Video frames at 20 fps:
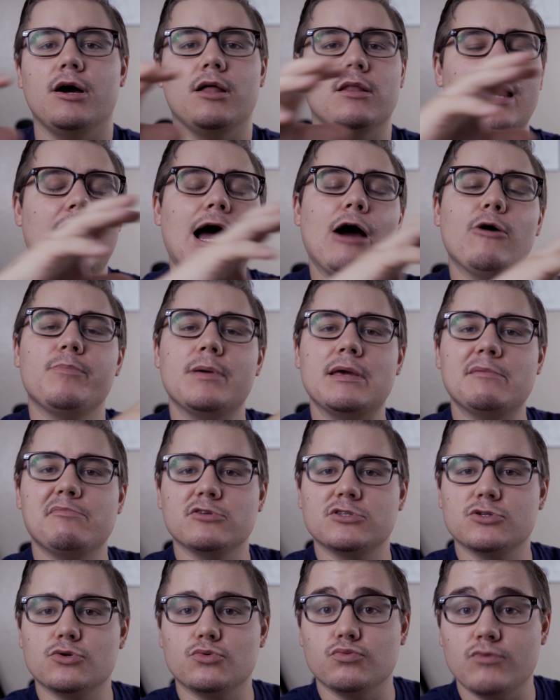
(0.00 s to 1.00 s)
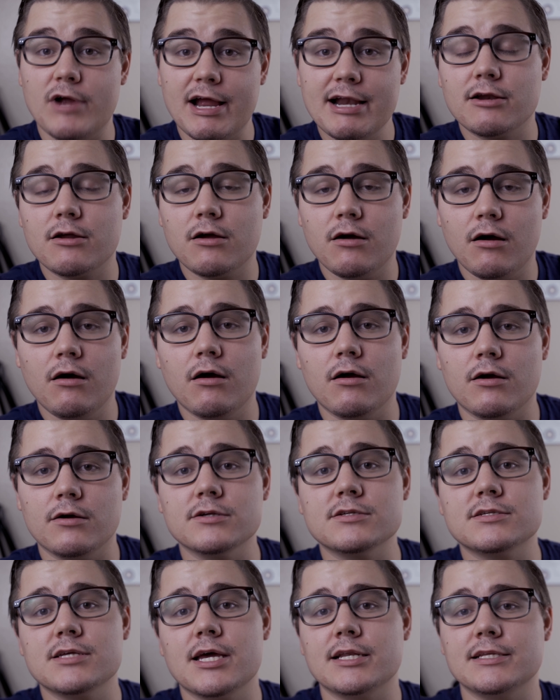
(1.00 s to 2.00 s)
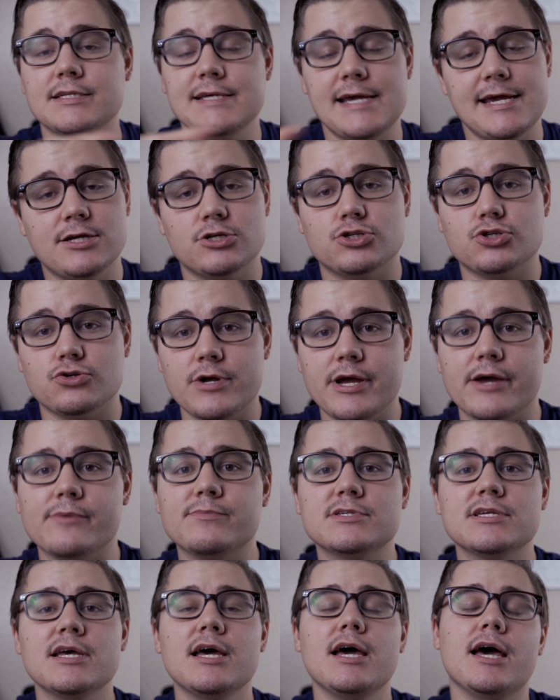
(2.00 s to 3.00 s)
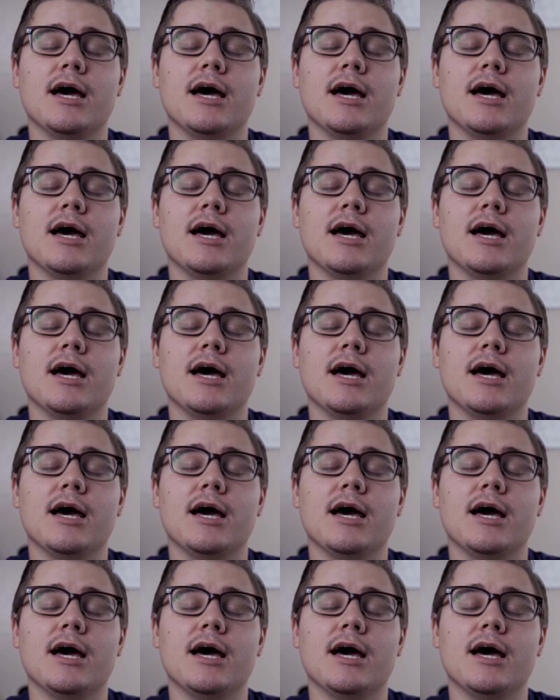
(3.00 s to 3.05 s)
allow people to rent cars and take trips,